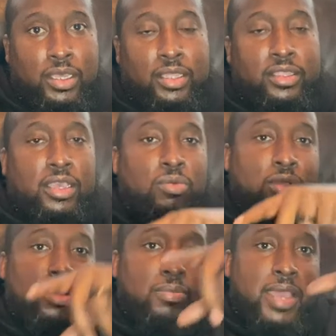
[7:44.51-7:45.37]
And then
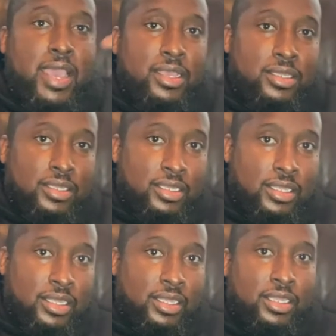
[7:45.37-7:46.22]
we'll go back
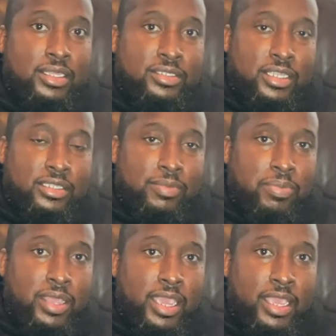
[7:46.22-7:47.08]
and set the
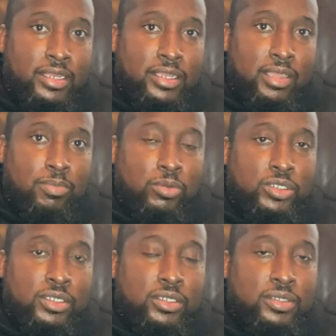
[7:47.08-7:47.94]
plan in
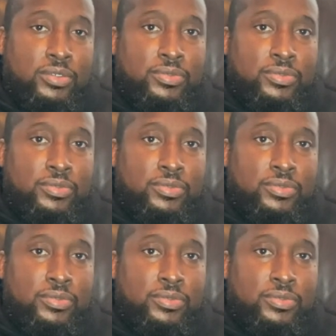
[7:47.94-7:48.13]
motion,